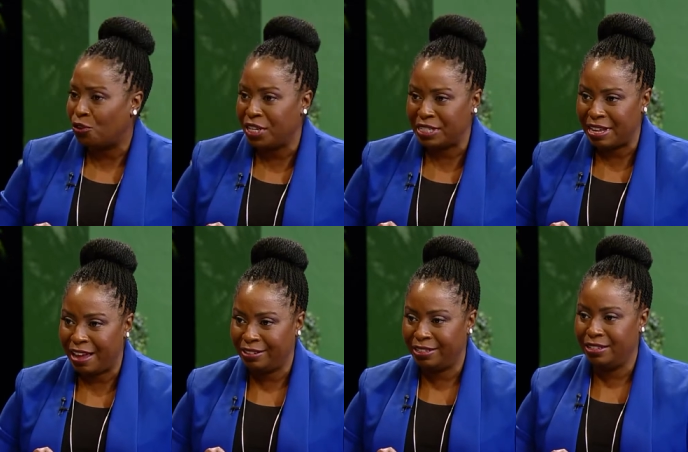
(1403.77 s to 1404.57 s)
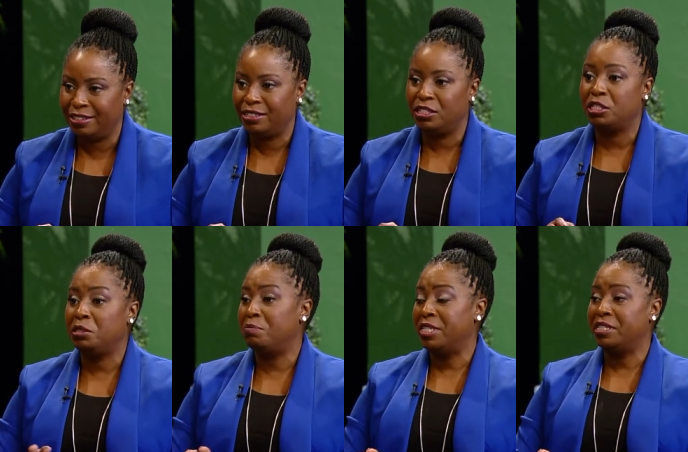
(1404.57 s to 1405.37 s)
these ideas, these
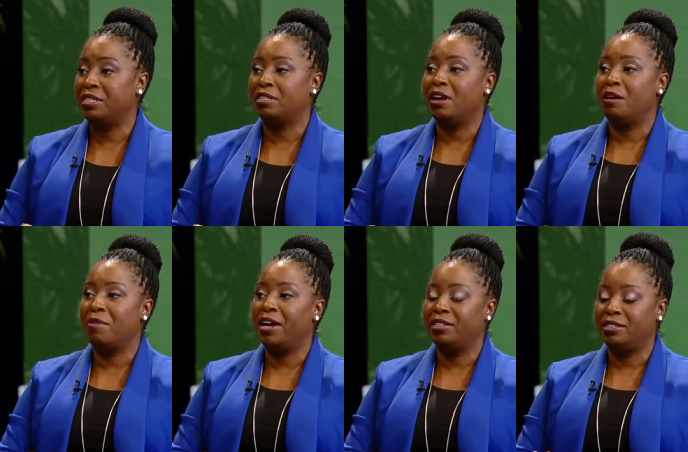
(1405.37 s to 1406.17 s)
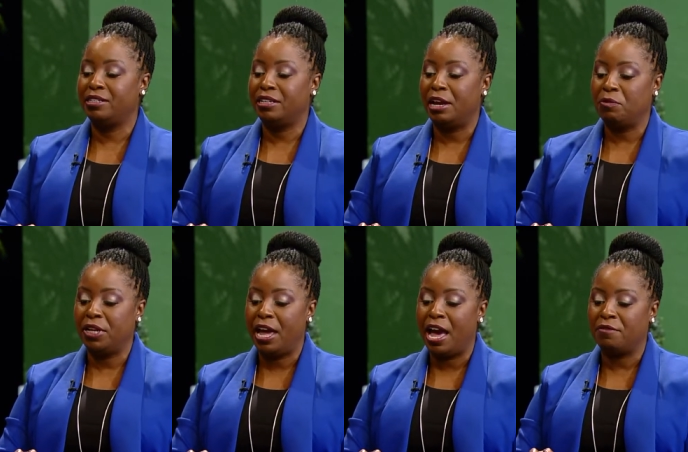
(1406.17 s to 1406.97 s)
business um, ideas that I would
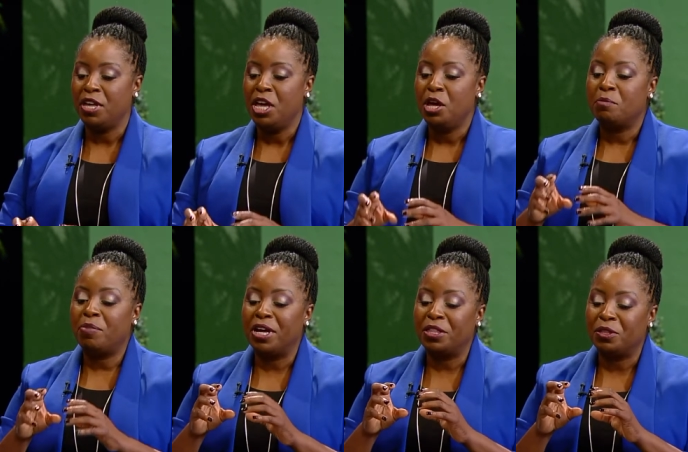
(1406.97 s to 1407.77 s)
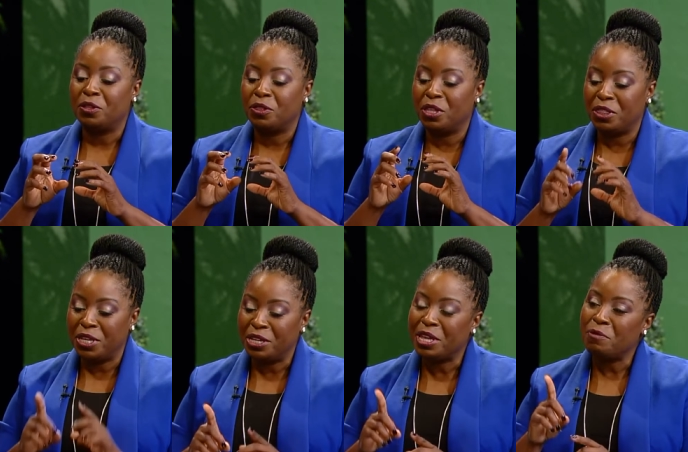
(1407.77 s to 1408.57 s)
have. But the
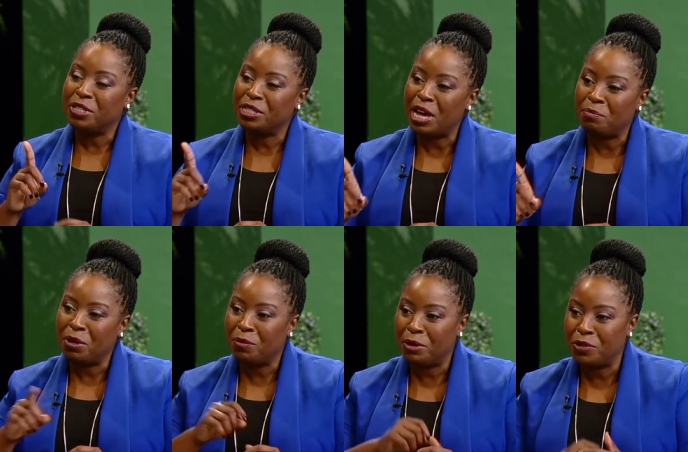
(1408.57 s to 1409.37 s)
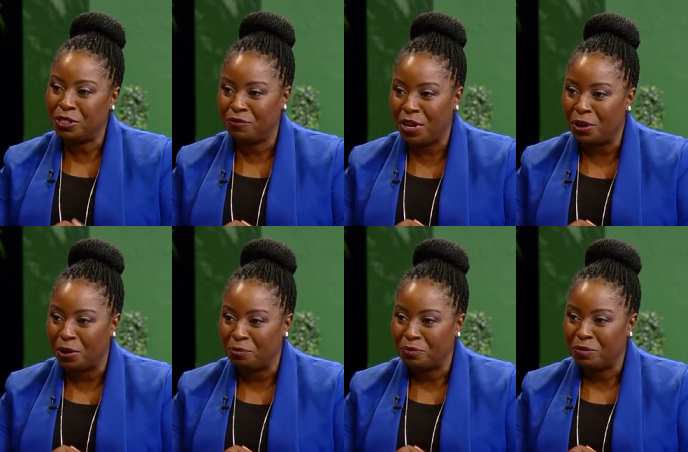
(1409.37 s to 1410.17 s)
thing that was stopping me was fear.
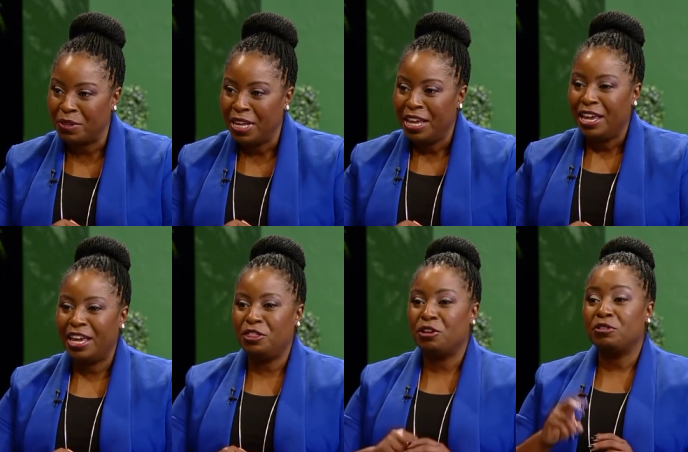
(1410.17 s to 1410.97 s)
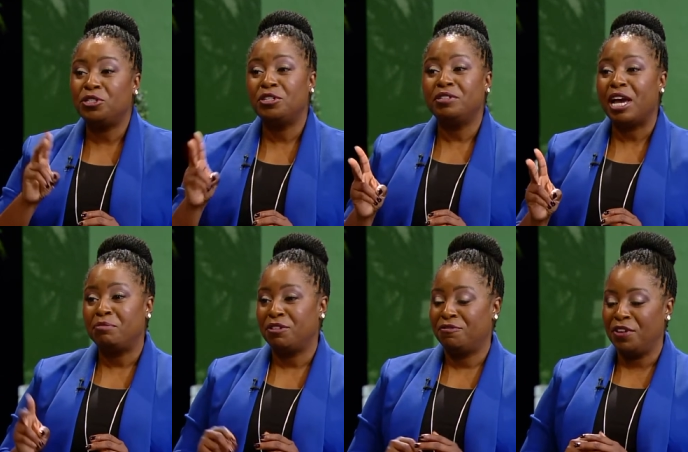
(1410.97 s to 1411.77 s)
And there's two
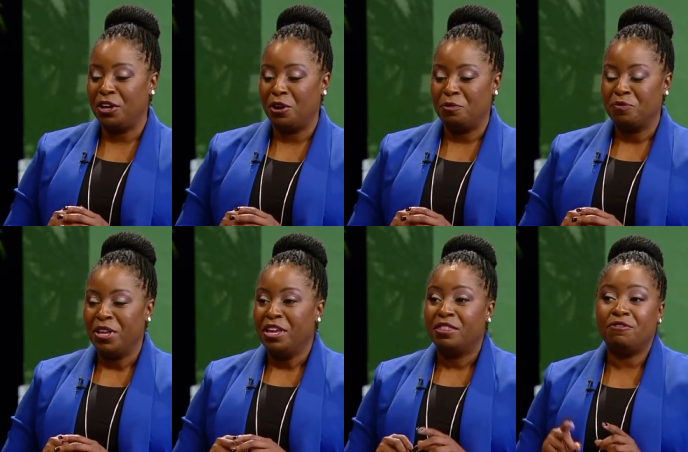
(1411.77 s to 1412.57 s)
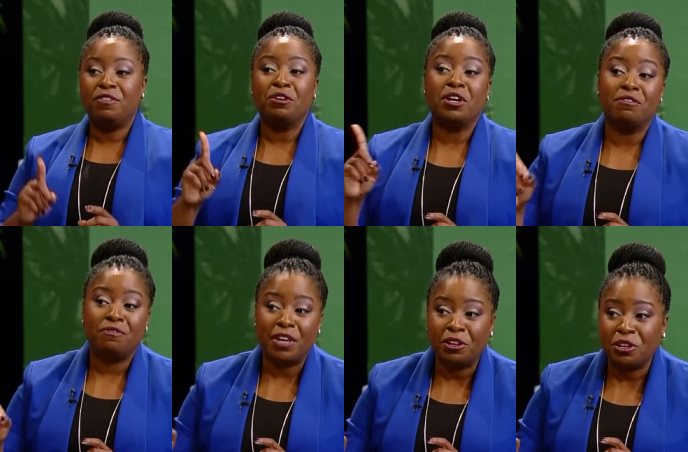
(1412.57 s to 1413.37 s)
types of fear, the fear of
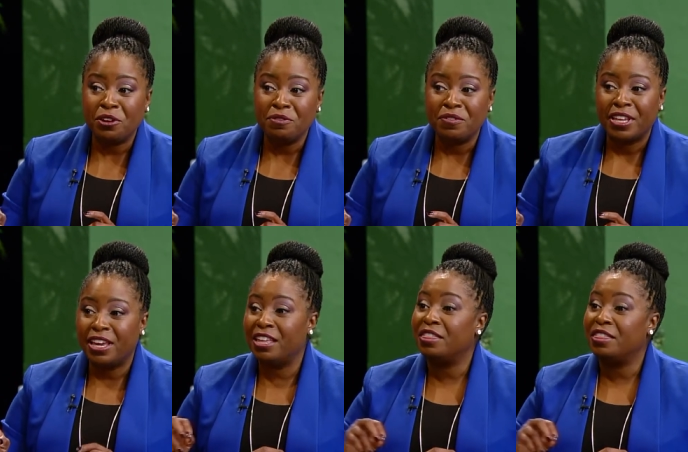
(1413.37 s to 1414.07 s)
failure and